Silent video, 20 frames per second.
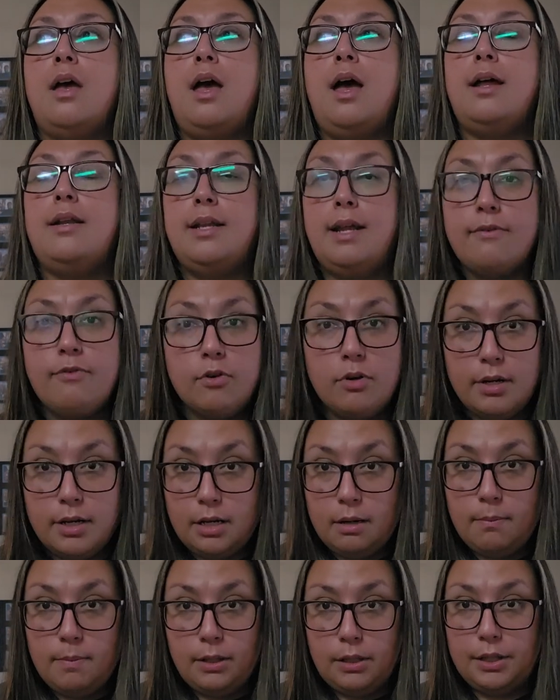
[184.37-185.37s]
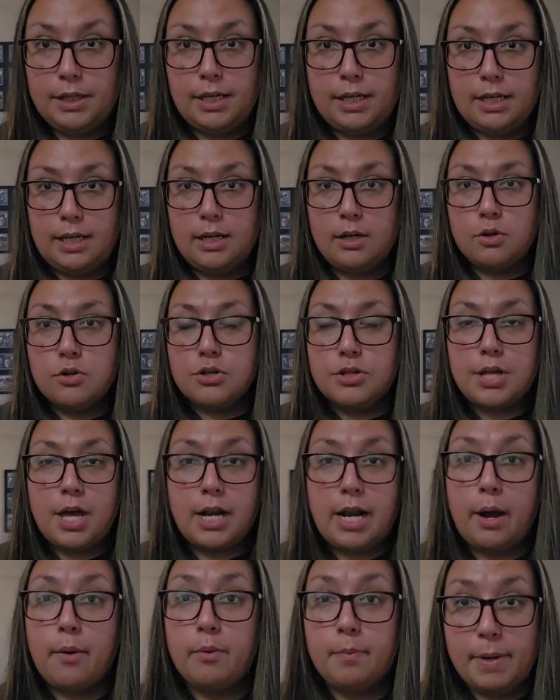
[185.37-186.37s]
I never in a million years
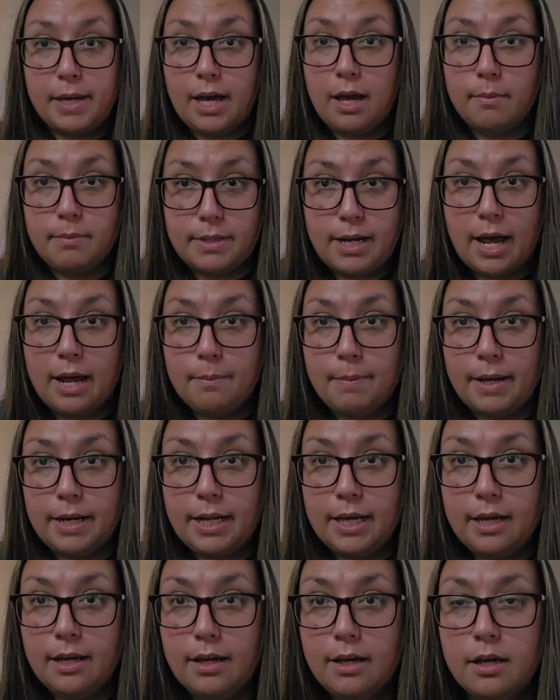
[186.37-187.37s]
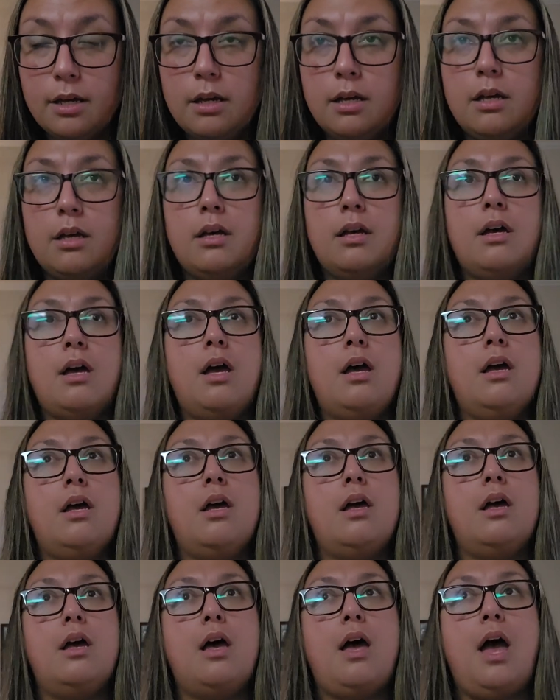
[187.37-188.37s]
thought I would become diabetic.
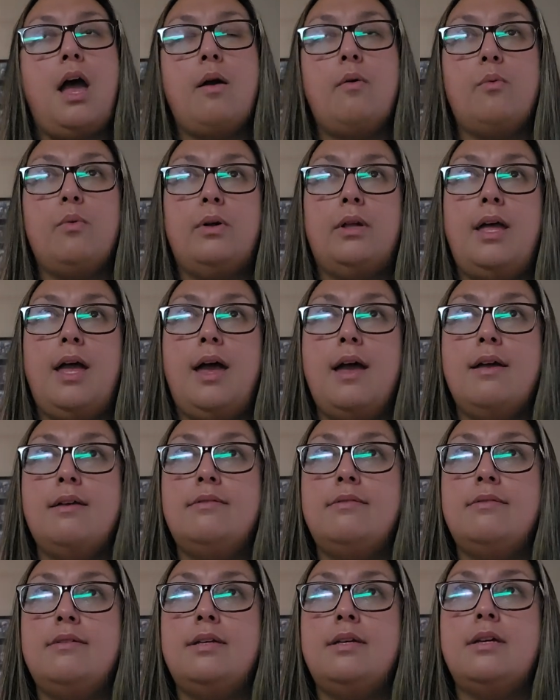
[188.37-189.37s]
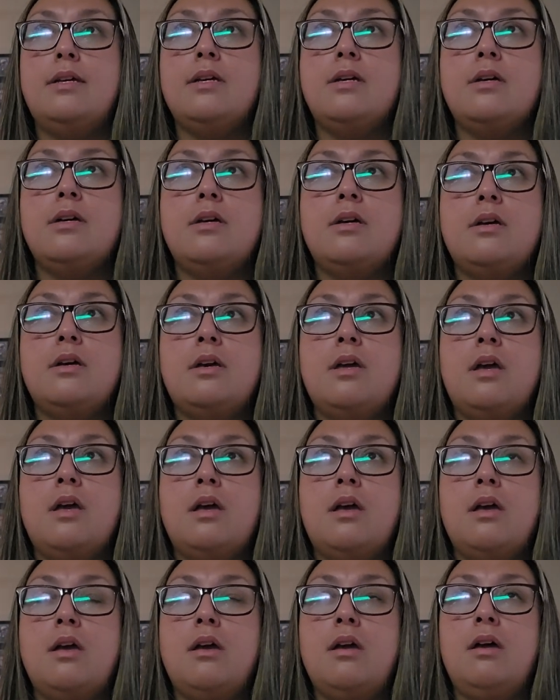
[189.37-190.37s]
I realized,
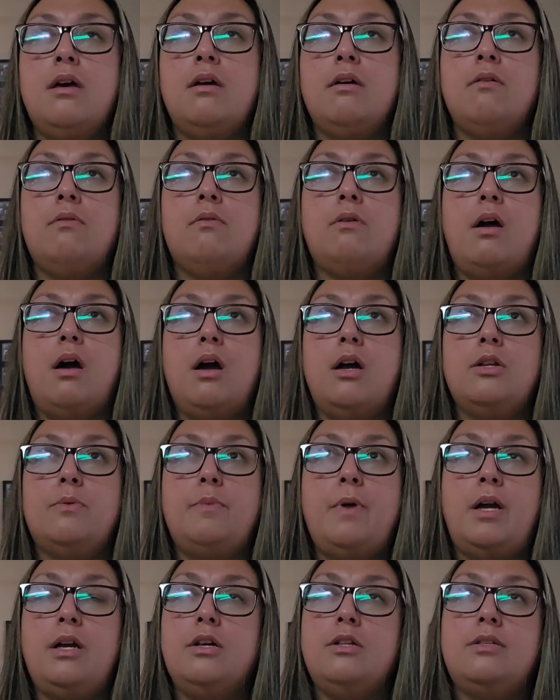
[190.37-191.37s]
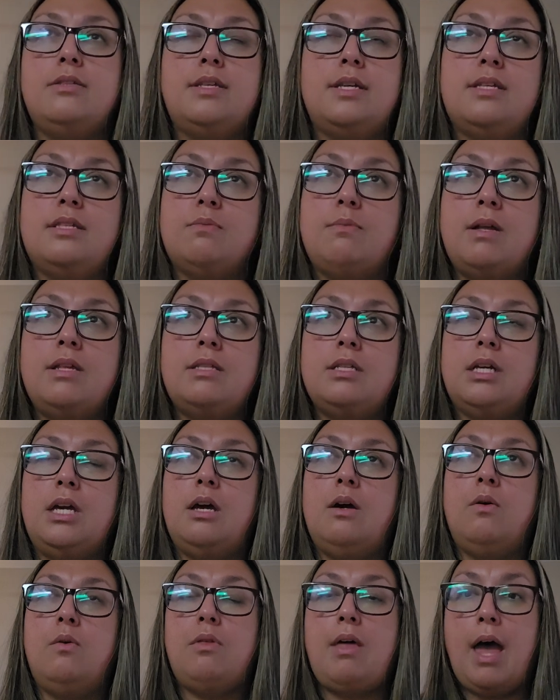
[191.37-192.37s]
oh God, a good six months
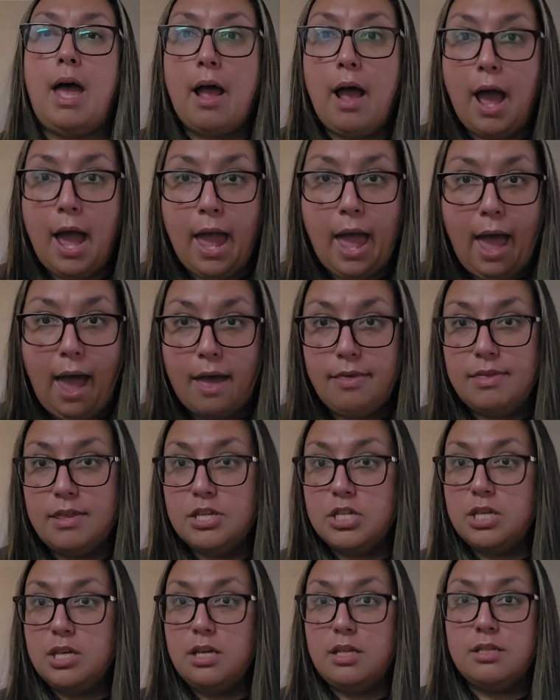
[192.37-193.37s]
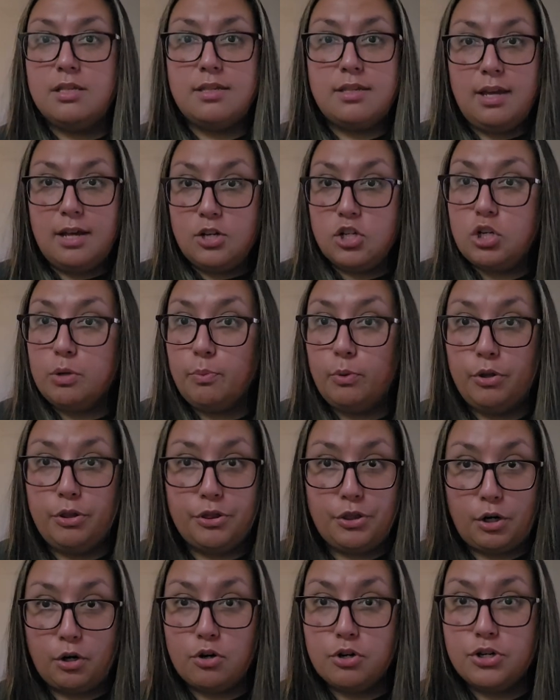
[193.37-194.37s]
ago that I had this insatiable
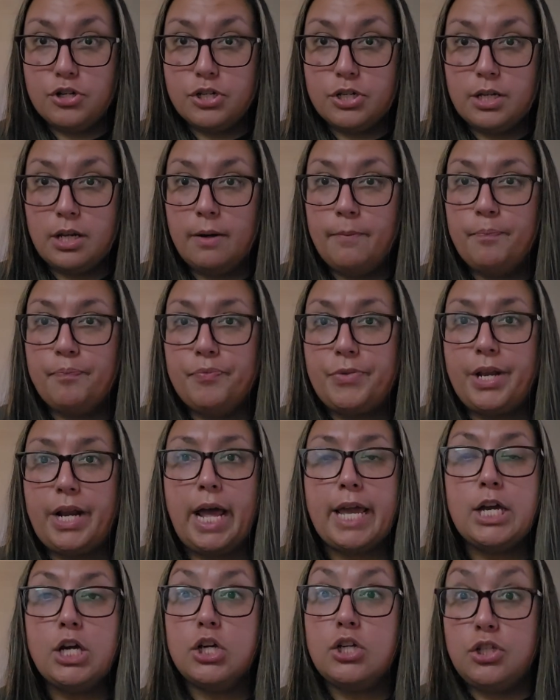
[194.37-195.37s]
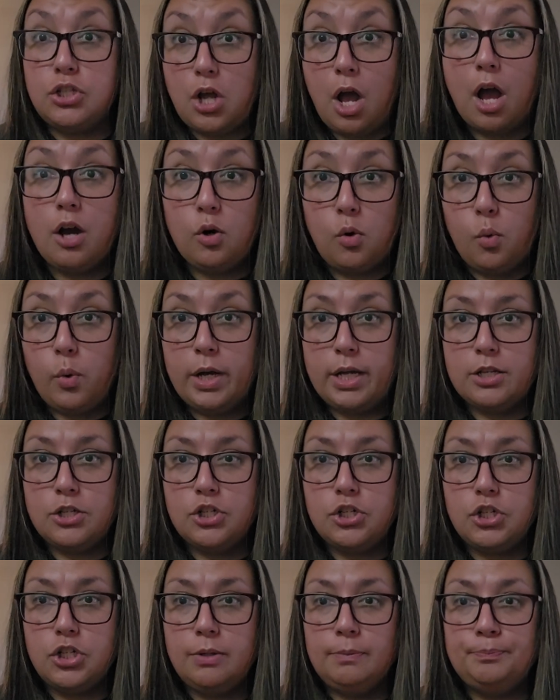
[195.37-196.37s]
thirst that I could not
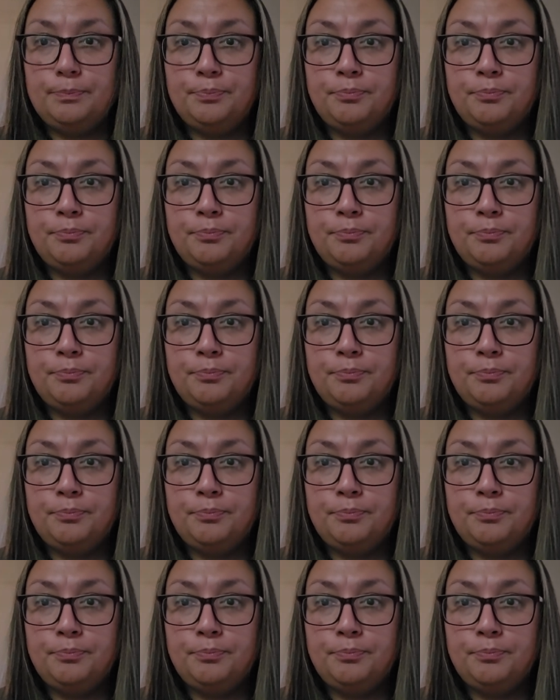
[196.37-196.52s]
quench.